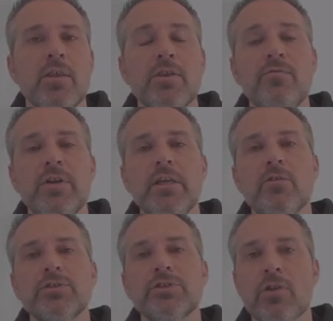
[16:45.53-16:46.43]
The
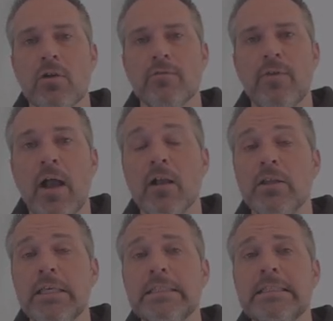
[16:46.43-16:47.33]
video start
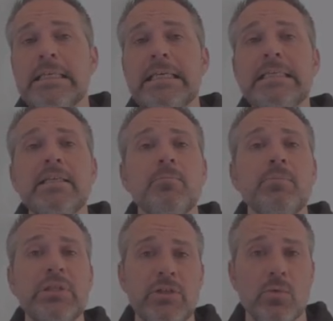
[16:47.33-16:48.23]
file is an
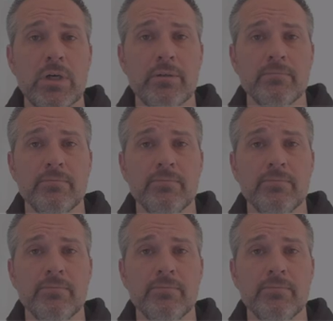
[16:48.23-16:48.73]
incomplete one.